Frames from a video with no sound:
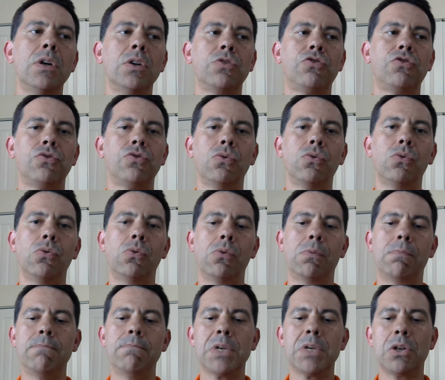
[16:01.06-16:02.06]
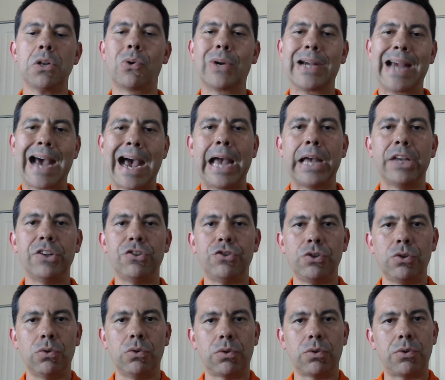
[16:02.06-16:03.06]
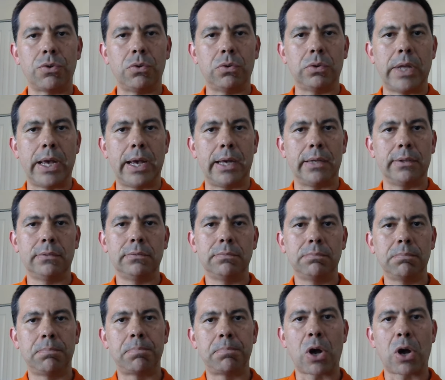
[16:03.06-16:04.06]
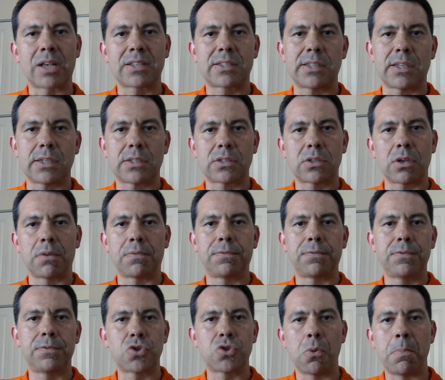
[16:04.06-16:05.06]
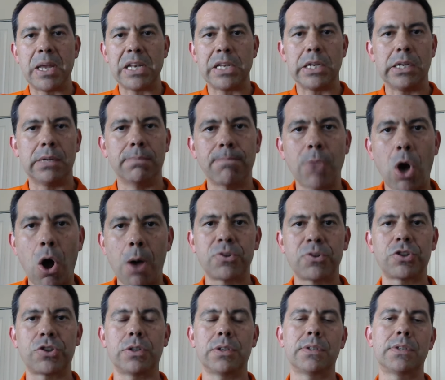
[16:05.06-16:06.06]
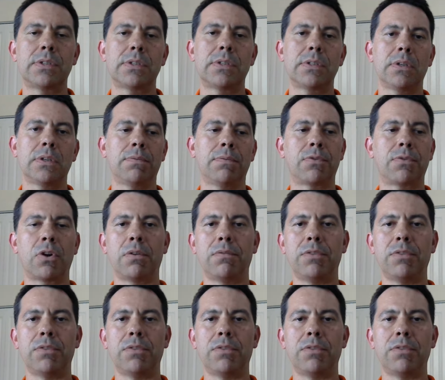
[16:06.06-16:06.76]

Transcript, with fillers: to you know guide you through that process of so many options in front of